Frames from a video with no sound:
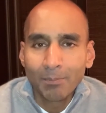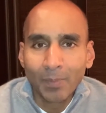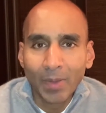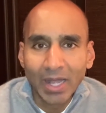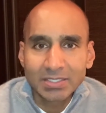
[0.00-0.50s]

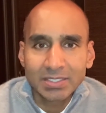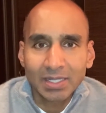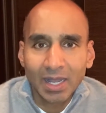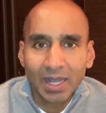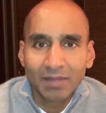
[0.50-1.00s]
but
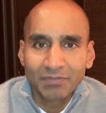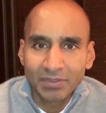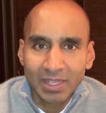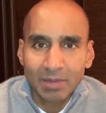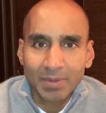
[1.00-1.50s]
if you
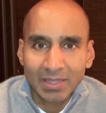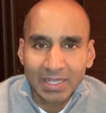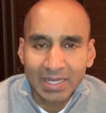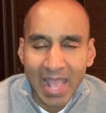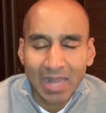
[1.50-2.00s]
think about
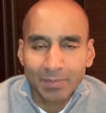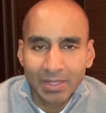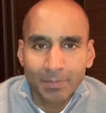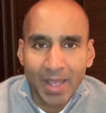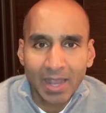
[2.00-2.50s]
the anatomy
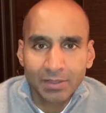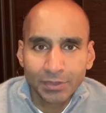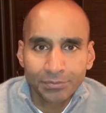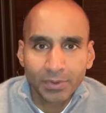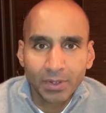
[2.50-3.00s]
in the back of
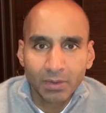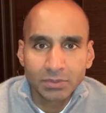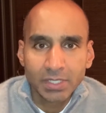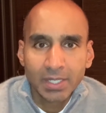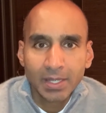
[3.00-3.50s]
the
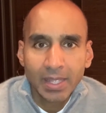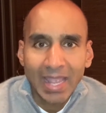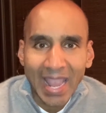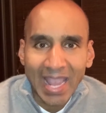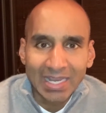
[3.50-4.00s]
throat,
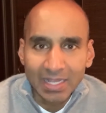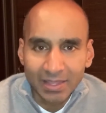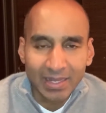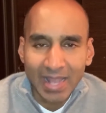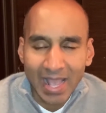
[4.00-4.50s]
any of
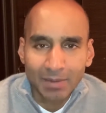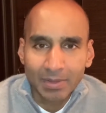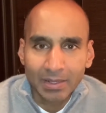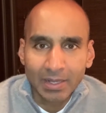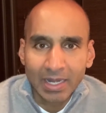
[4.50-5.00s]
the
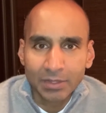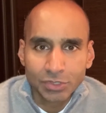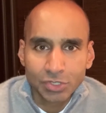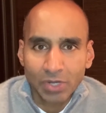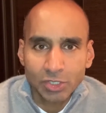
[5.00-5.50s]
anatomy, any of
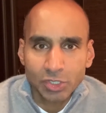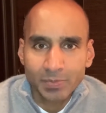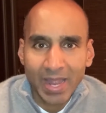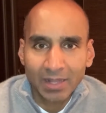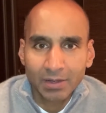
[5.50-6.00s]
those structures
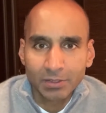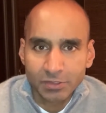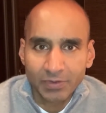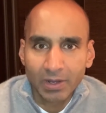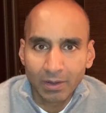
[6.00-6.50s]
back there
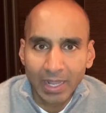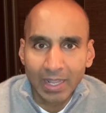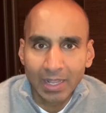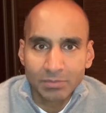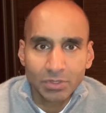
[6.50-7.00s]
is fair
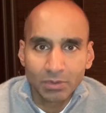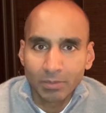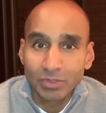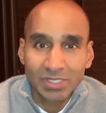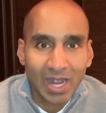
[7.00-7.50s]
game. So the
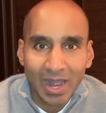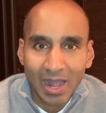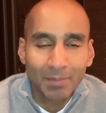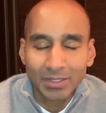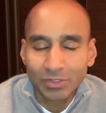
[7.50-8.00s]
most
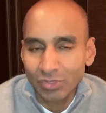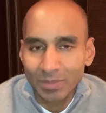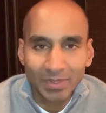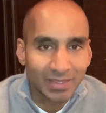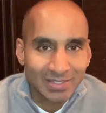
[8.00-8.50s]
common
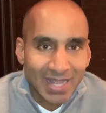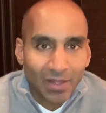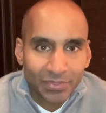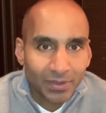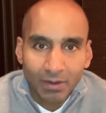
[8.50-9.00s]
treatment that's
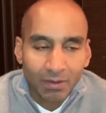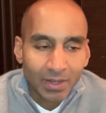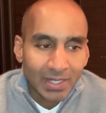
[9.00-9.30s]
out there